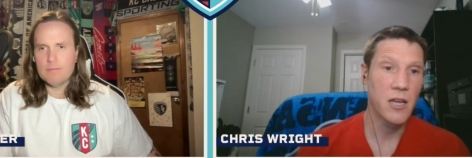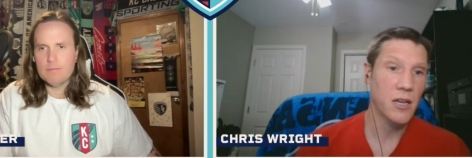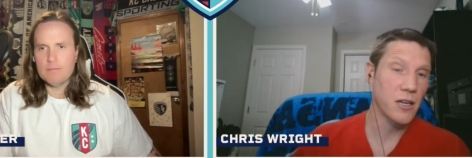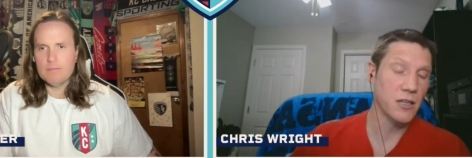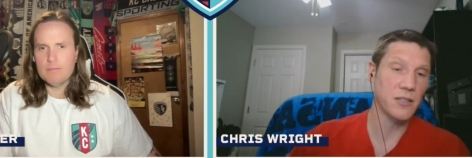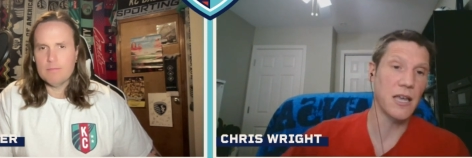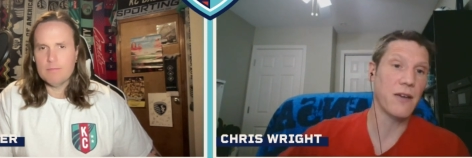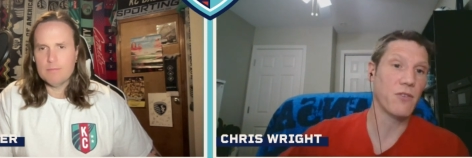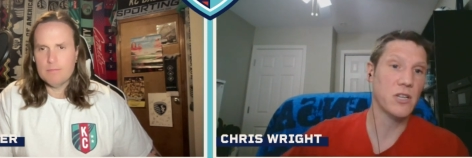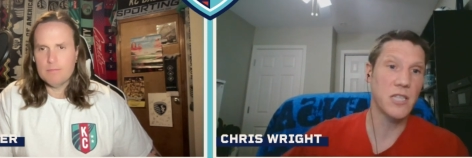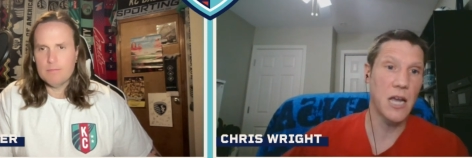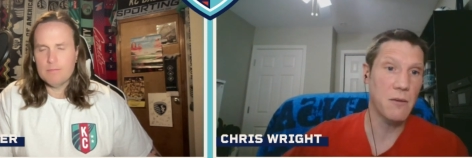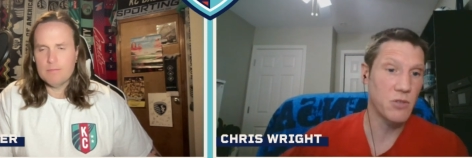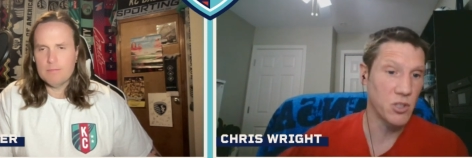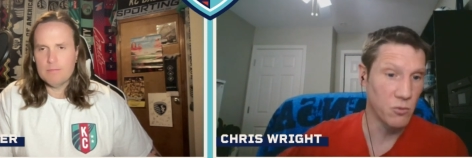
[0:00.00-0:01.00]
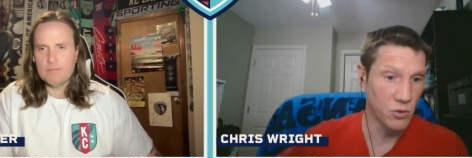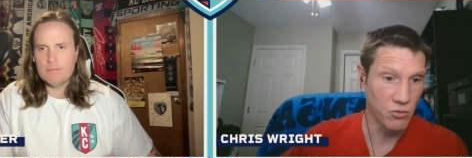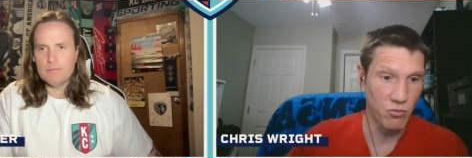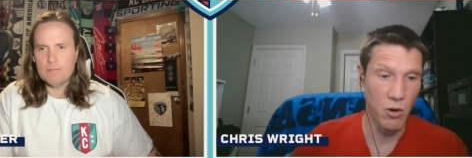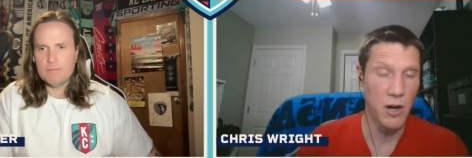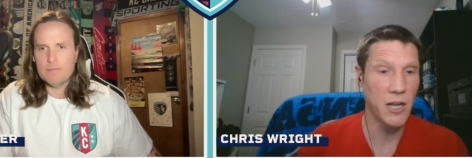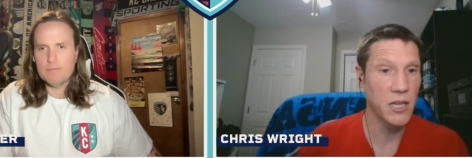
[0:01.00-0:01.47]
Speaker 1: Because every time she was
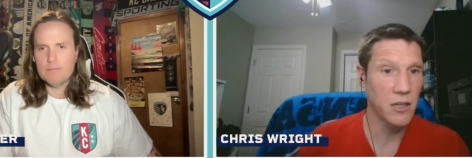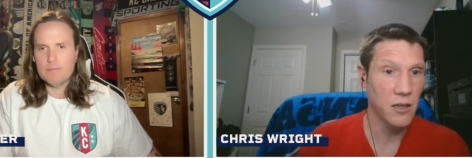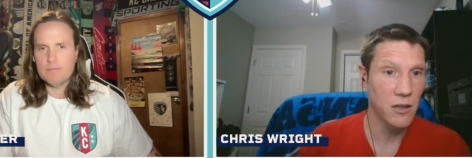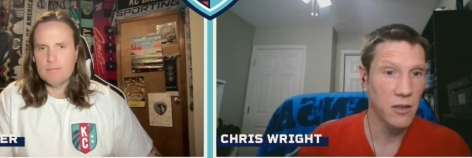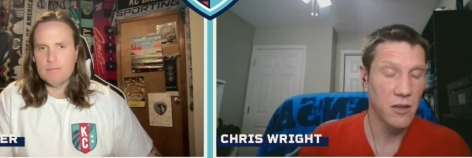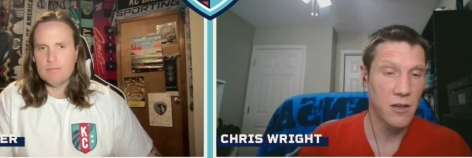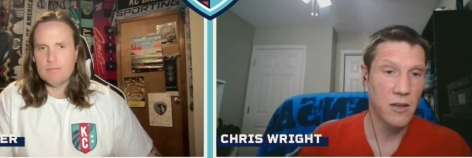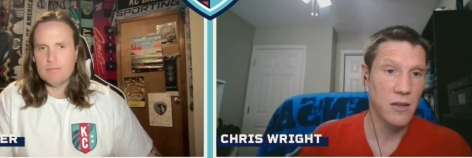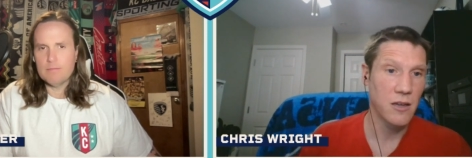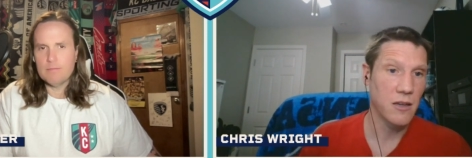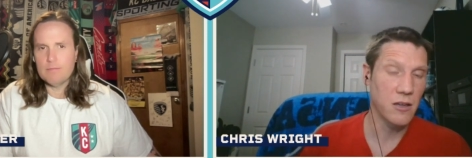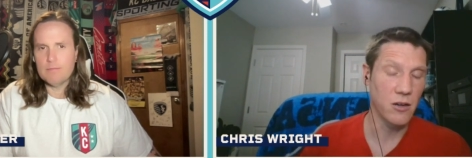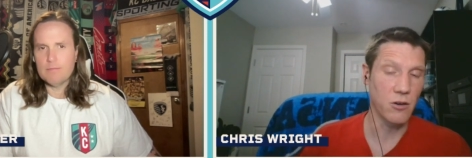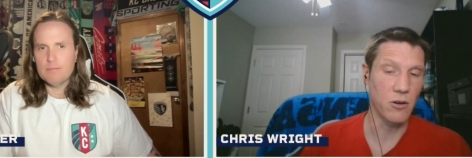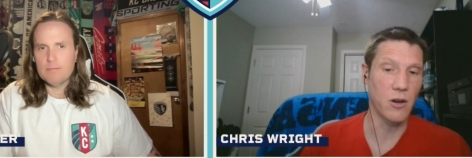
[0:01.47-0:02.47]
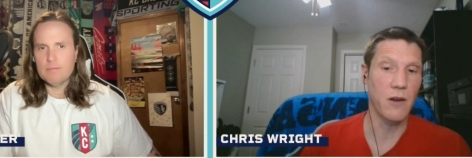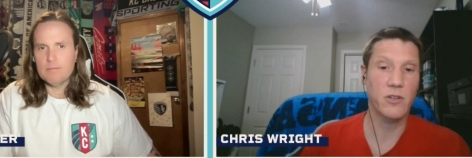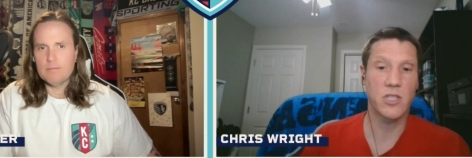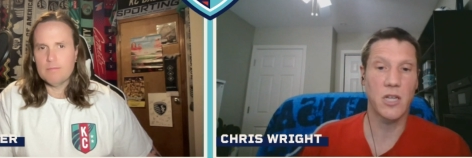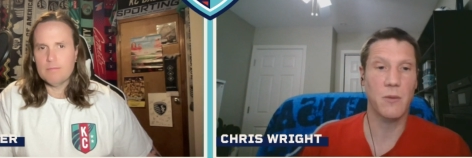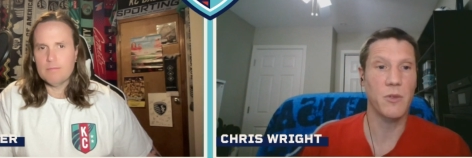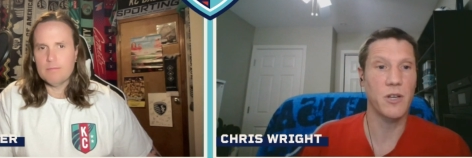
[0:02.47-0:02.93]
running, or every
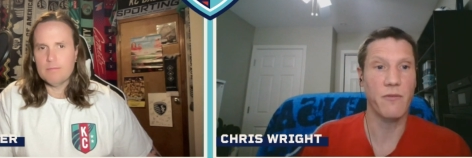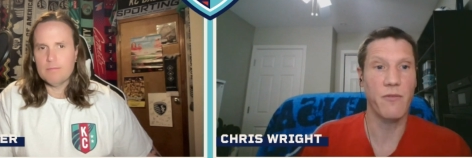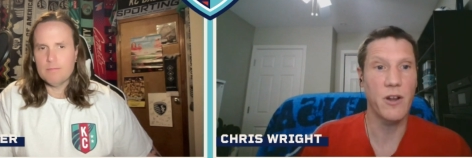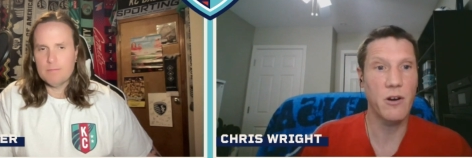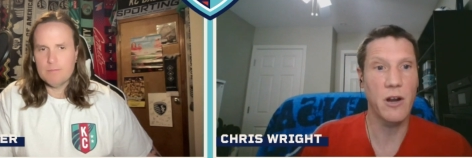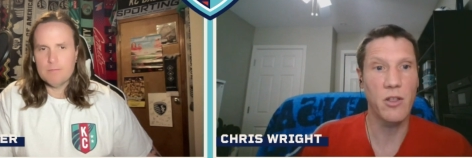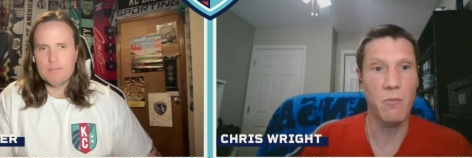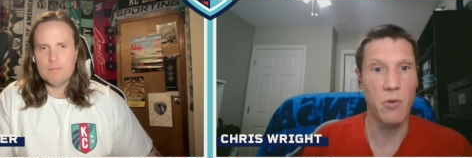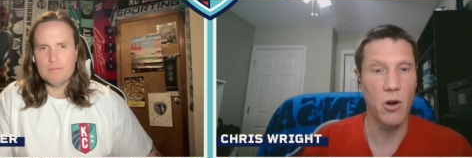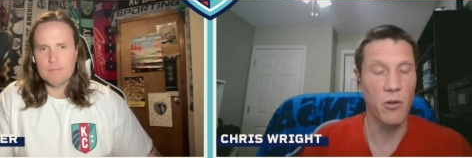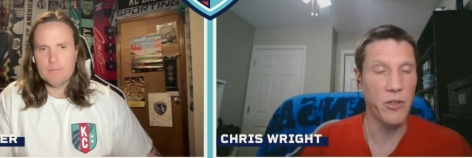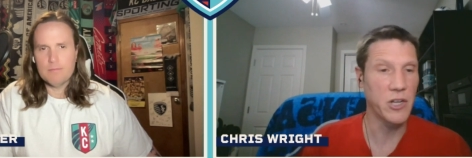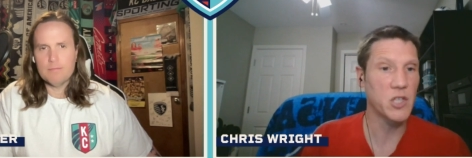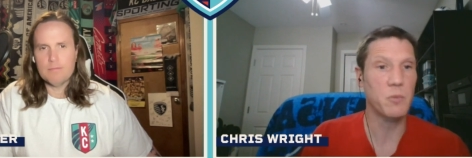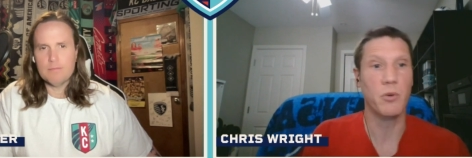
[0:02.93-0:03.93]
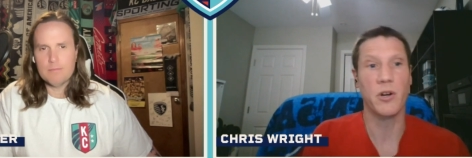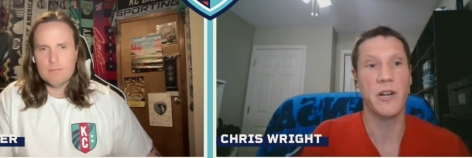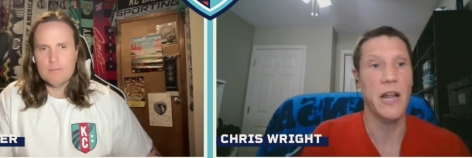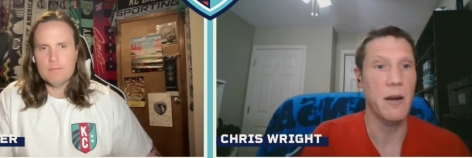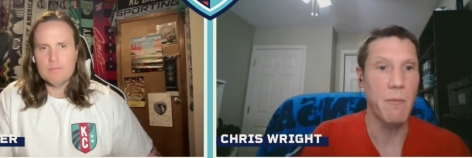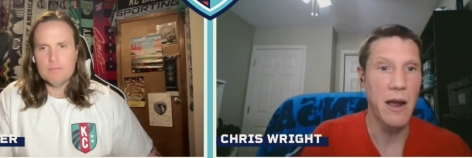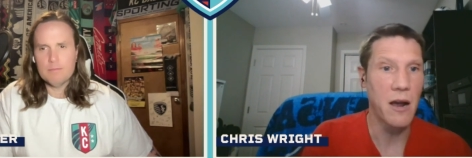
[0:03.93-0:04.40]
time the defender had the ball, they just put it
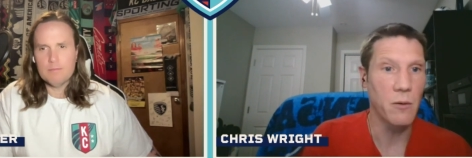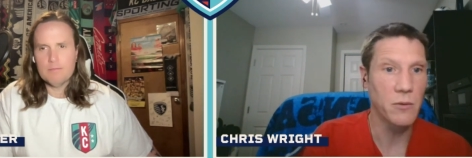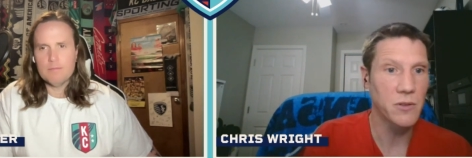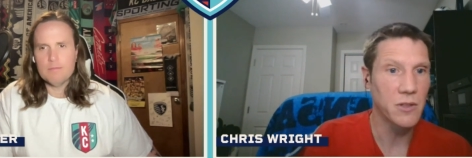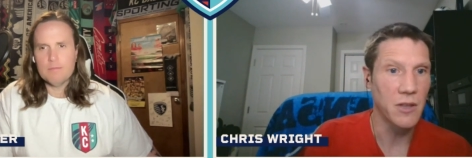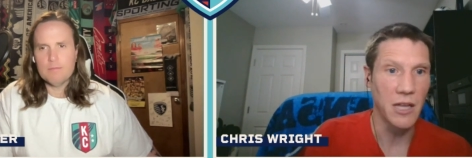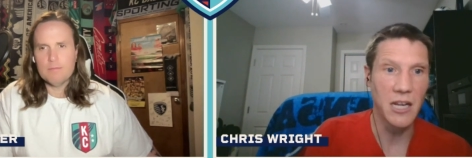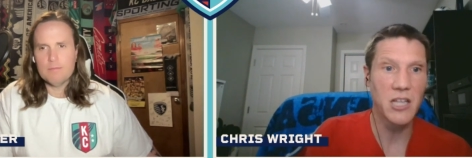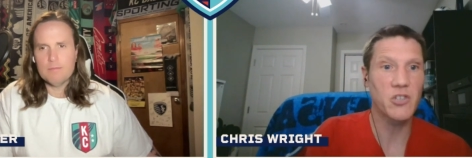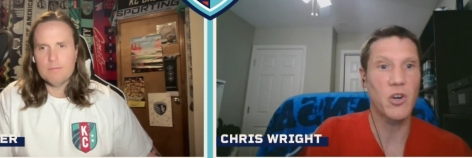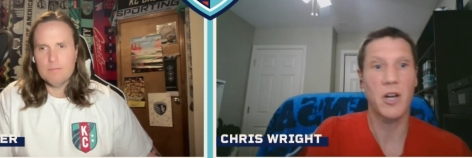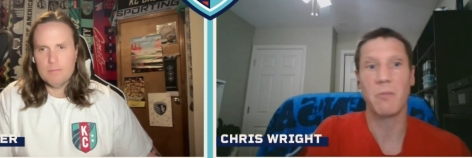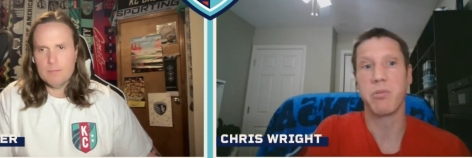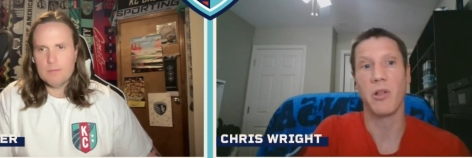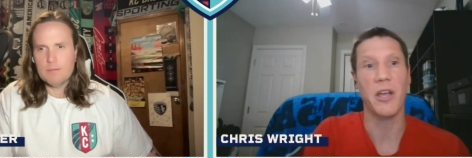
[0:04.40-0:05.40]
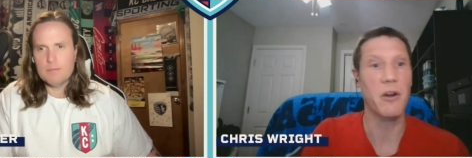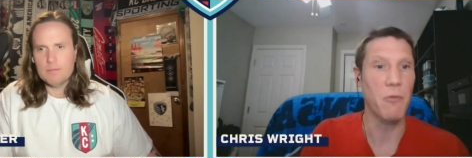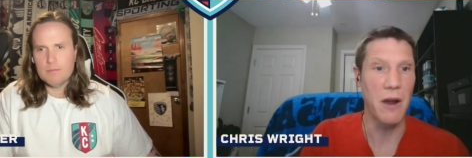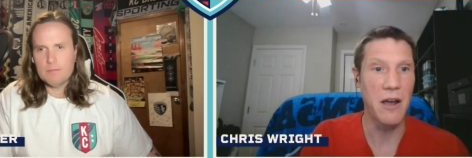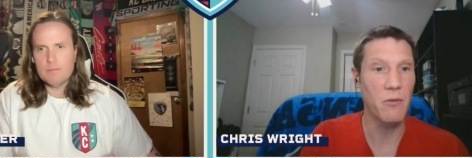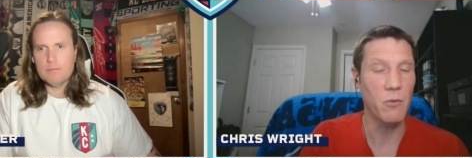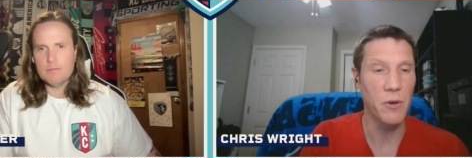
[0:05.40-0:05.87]
out of bounds. They didn't try to play
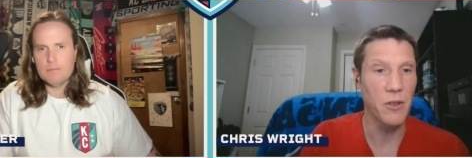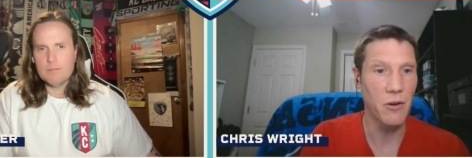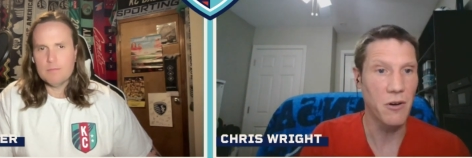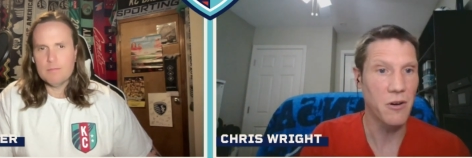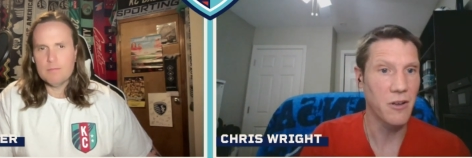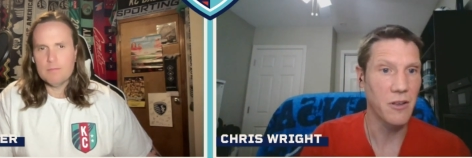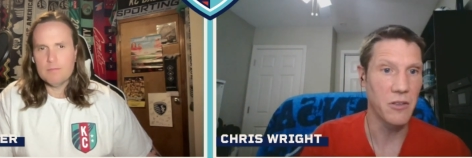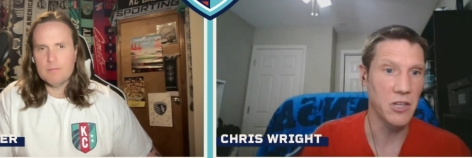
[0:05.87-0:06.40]
around with her.